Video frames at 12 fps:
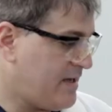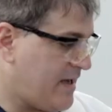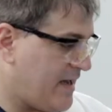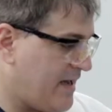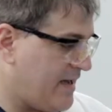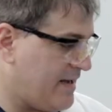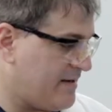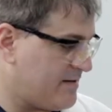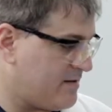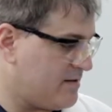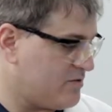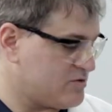and
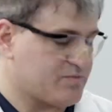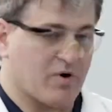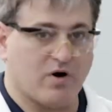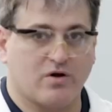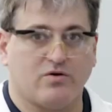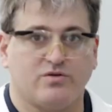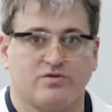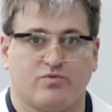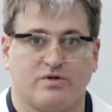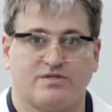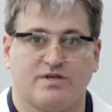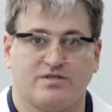those particles,
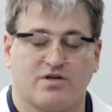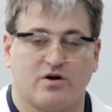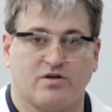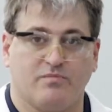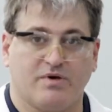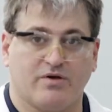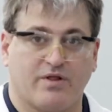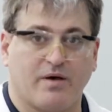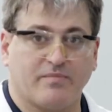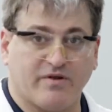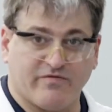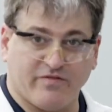once they start to build
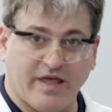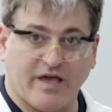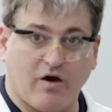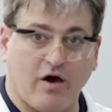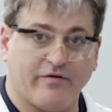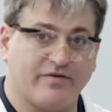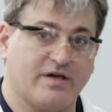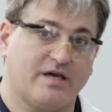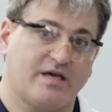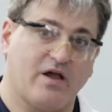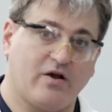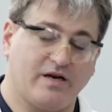up, can flake off and
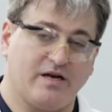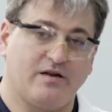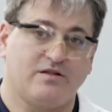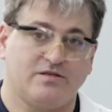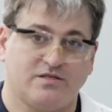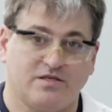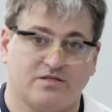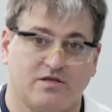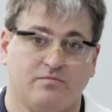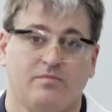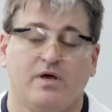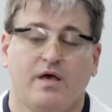get carried into the
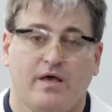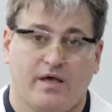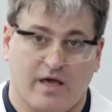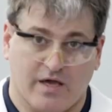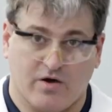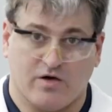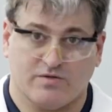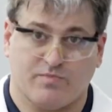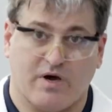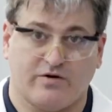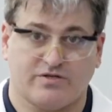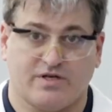system and cause
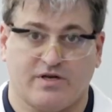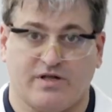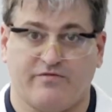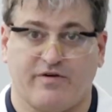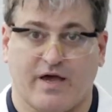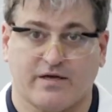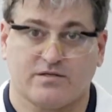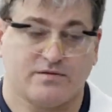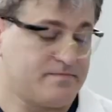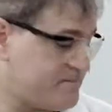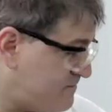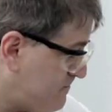polishing defects.
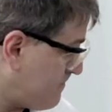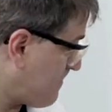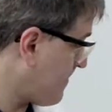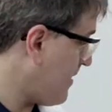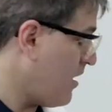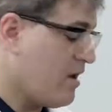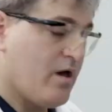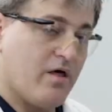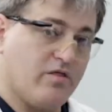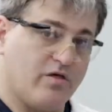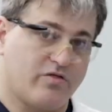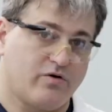
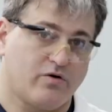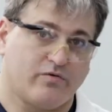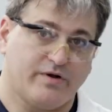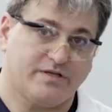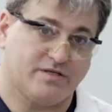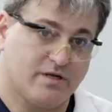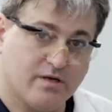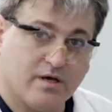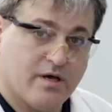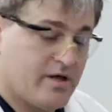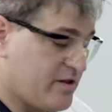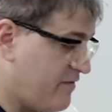The third reason
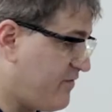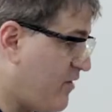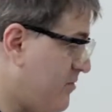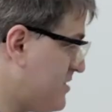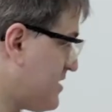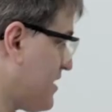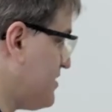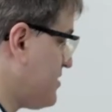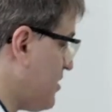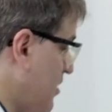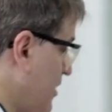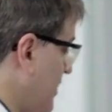that foam is a
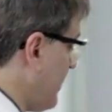concern